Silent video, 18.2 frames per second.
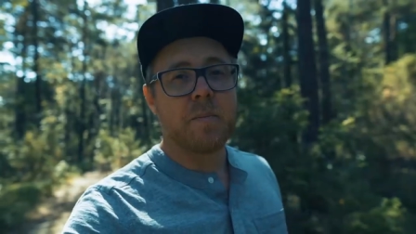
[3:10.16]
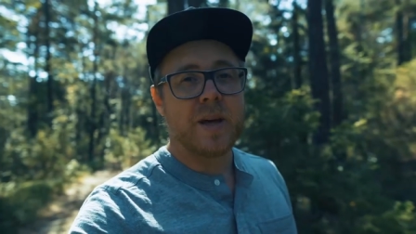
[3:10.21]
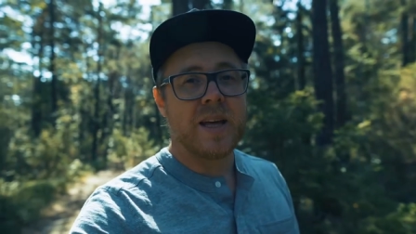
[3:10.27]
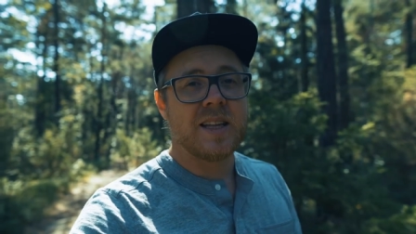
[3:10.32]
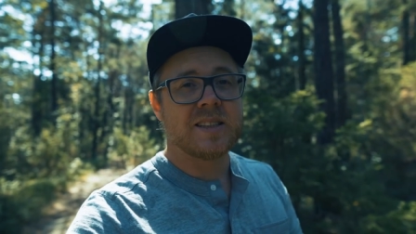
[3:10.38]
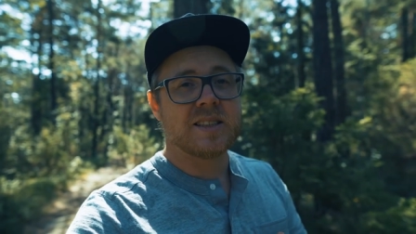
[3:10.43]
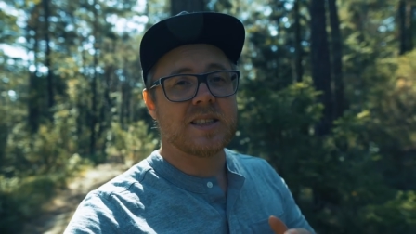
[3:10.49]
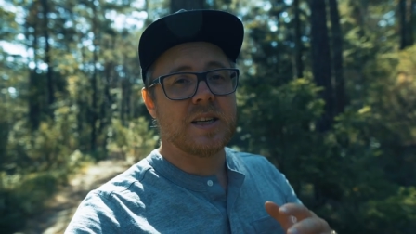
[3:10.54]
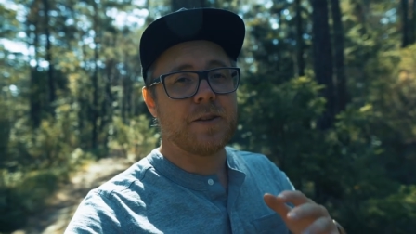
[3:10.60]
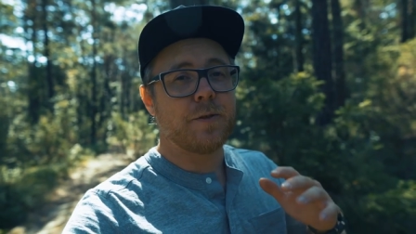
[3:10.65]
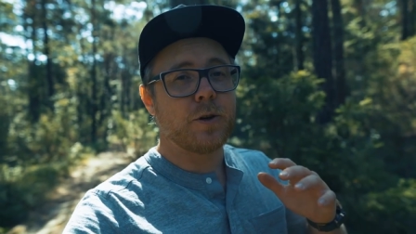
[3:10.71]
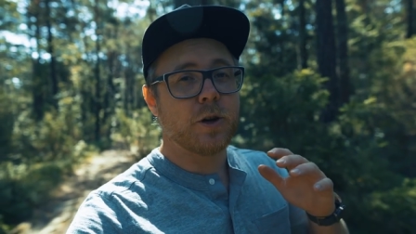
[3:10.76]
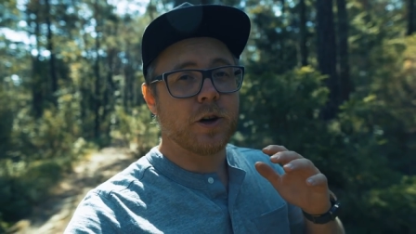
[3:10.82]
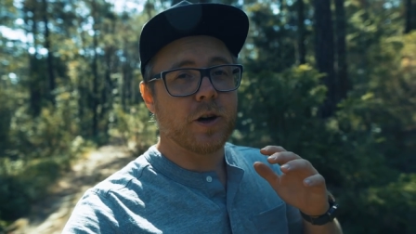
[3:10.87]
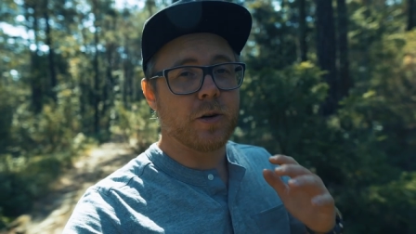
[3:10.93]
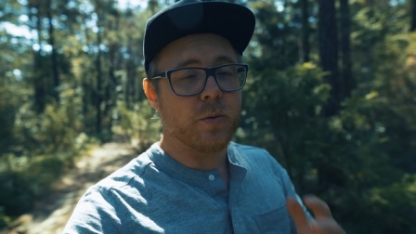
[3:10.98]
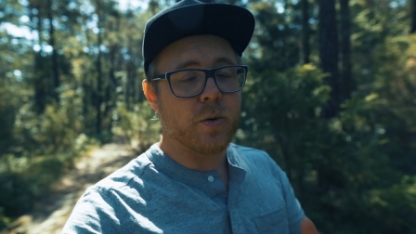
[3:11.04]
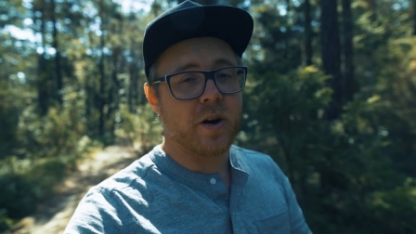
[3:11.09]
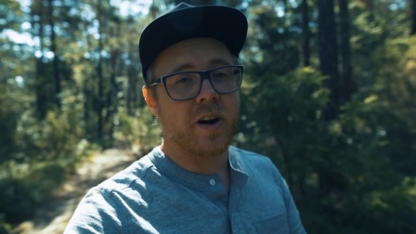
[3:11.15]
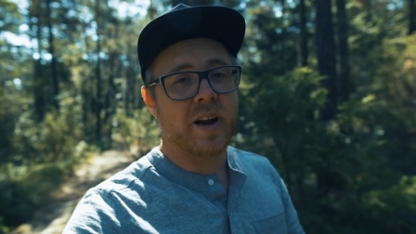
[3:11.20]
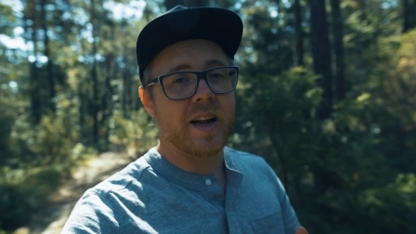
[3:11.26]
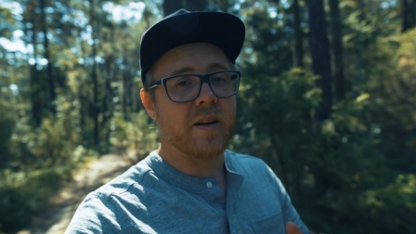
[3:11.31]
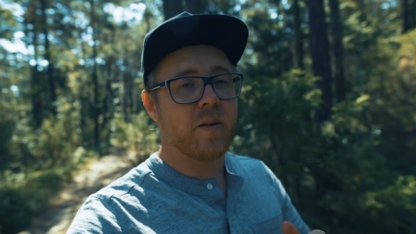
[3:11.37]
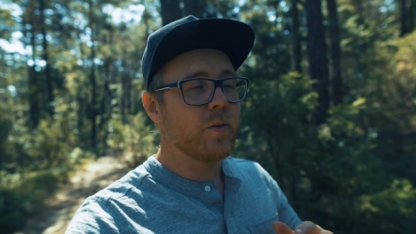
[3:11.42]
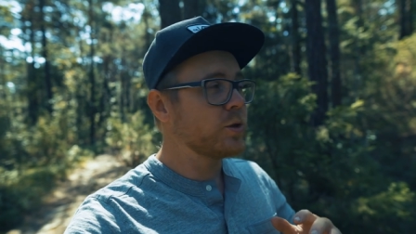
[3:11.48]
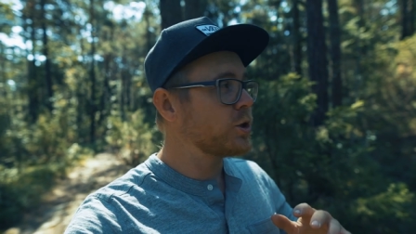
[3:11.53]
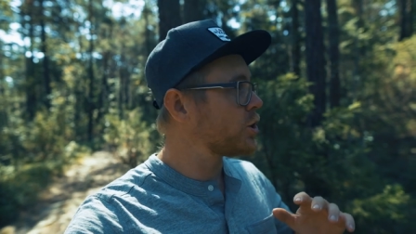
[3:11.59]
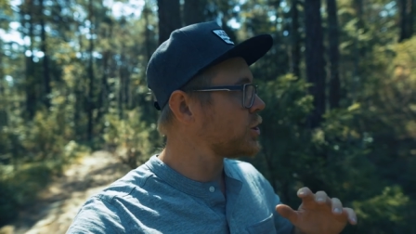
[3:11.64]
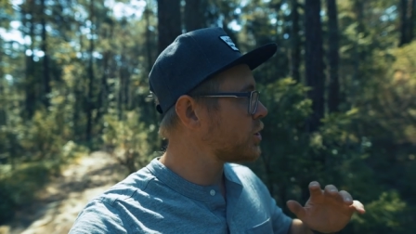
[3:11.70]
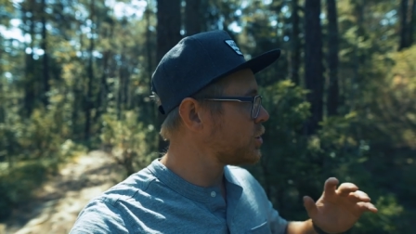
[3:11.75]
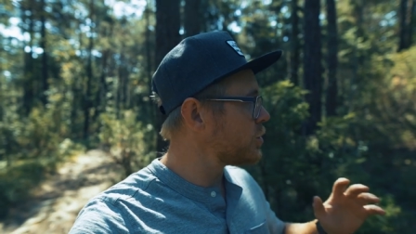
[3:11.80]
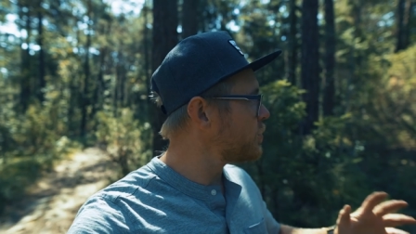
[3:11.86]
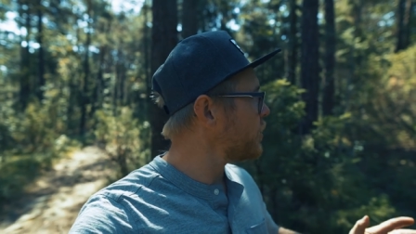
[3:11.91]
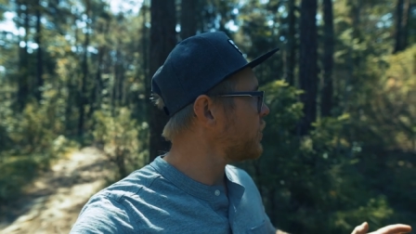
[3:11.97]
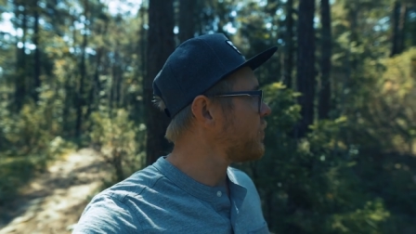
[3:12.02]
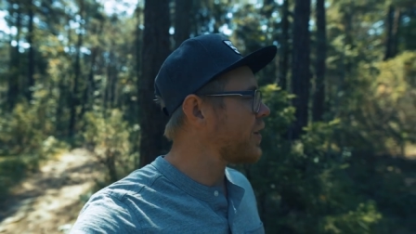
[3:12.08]
means if you're gonna run it
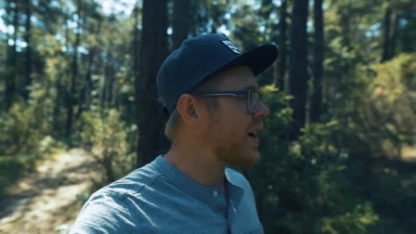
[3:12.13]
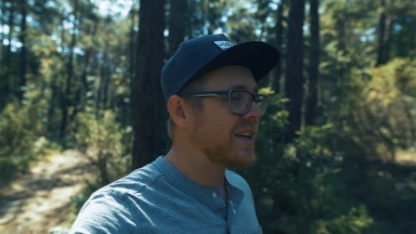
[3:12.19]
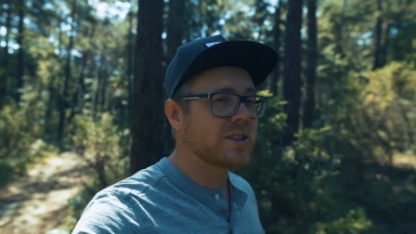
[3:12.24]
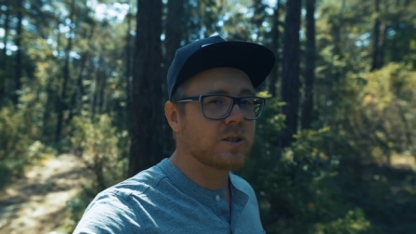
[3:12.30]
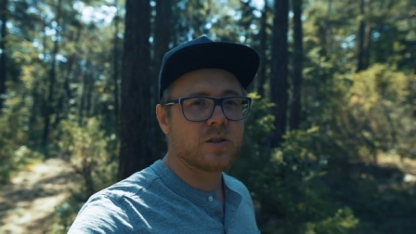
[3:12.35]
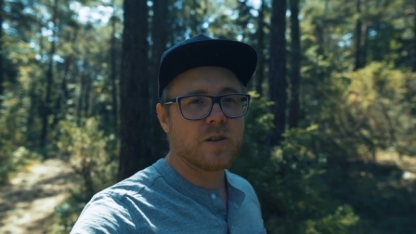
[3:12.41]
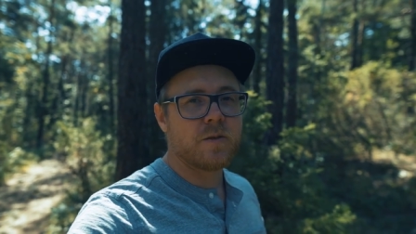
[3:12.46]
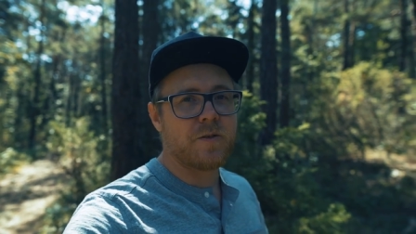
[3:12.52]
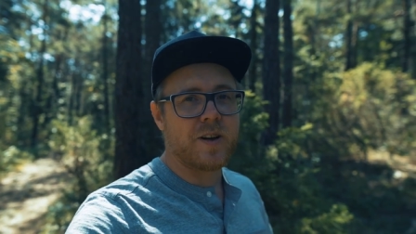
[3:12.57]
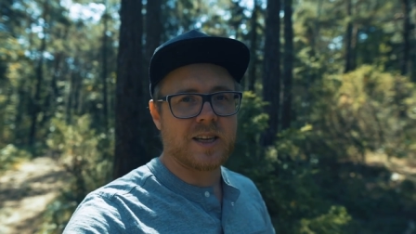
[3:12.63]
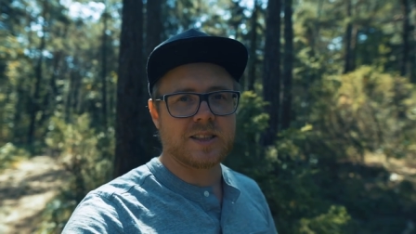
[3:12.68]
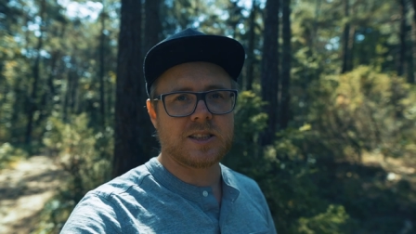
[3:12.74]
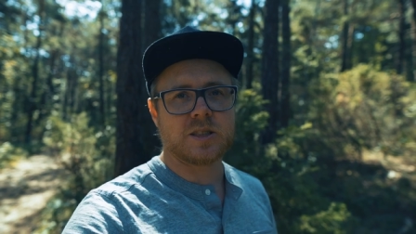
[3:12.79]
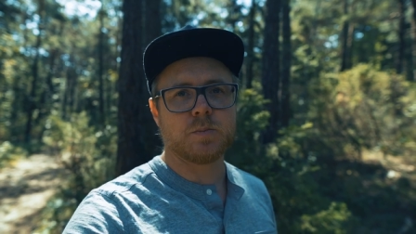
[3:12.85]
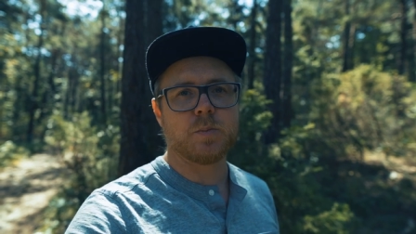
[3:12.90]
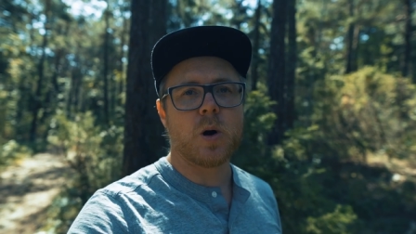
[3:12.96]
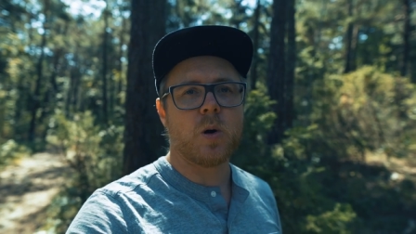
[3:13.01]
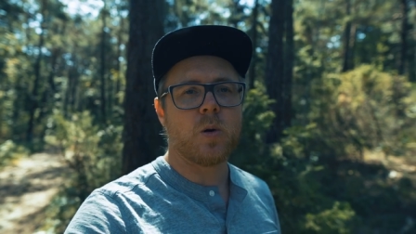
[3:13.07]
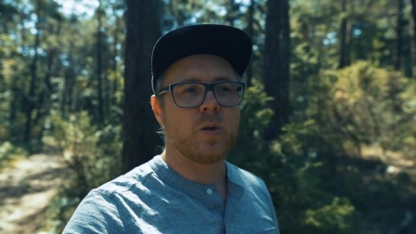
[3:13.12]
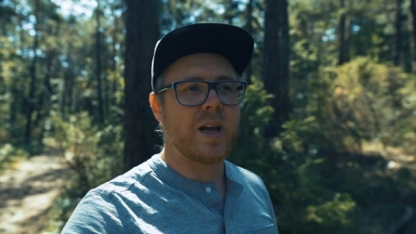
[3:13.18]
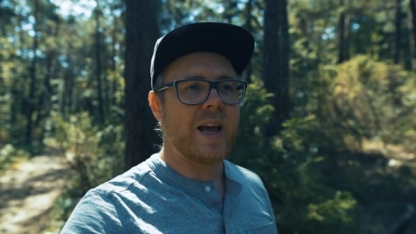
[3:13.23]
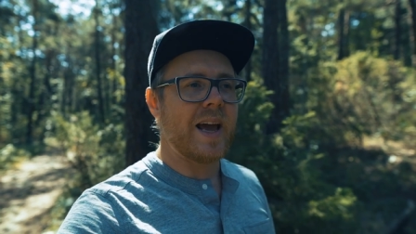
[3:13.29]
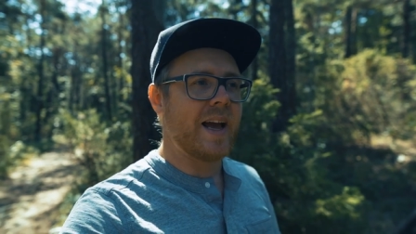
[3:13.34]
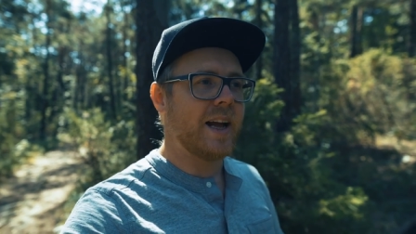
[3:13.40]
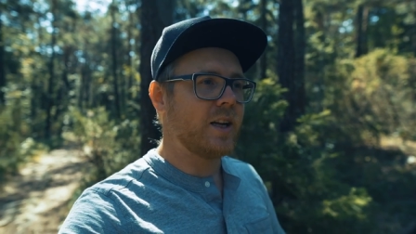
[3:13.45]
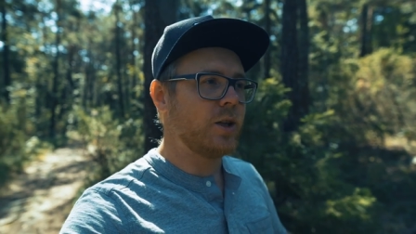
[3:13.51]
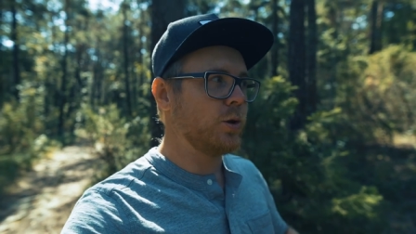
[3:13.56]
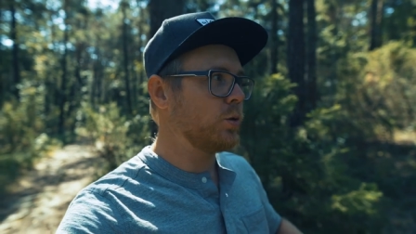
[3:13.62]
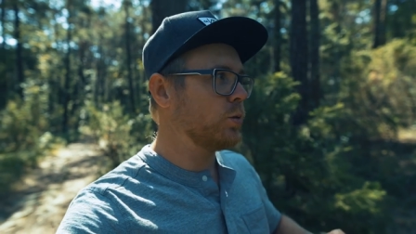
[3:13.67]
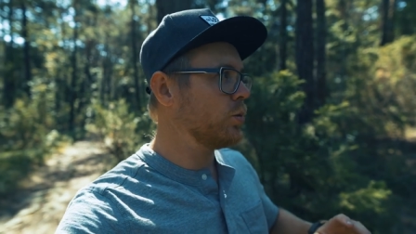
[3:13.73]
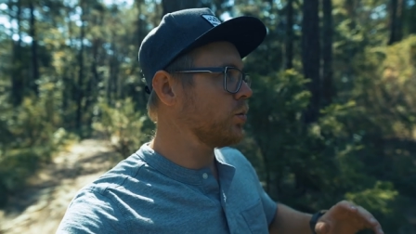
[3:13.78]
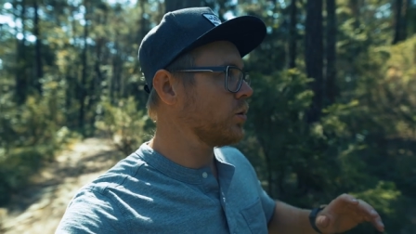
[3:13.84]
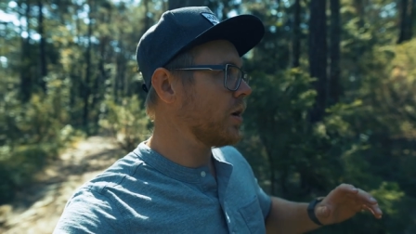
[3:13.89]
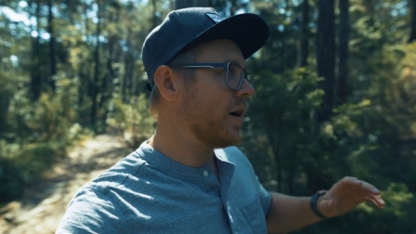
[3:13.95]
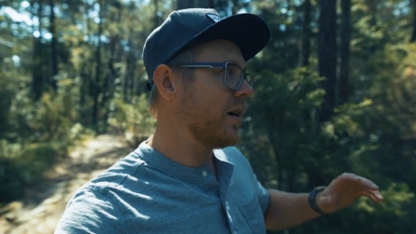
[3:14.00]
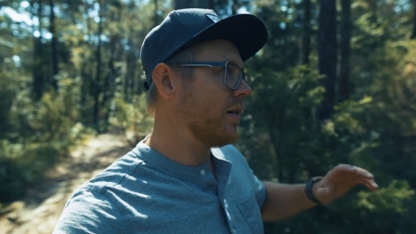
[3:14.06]
super fast on the fastest mode and
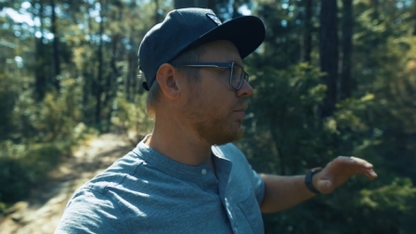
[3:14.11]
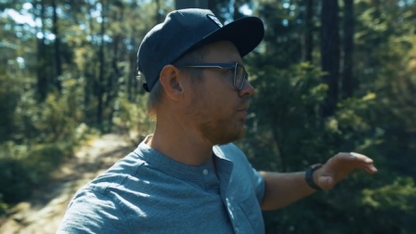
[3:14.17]
you uh,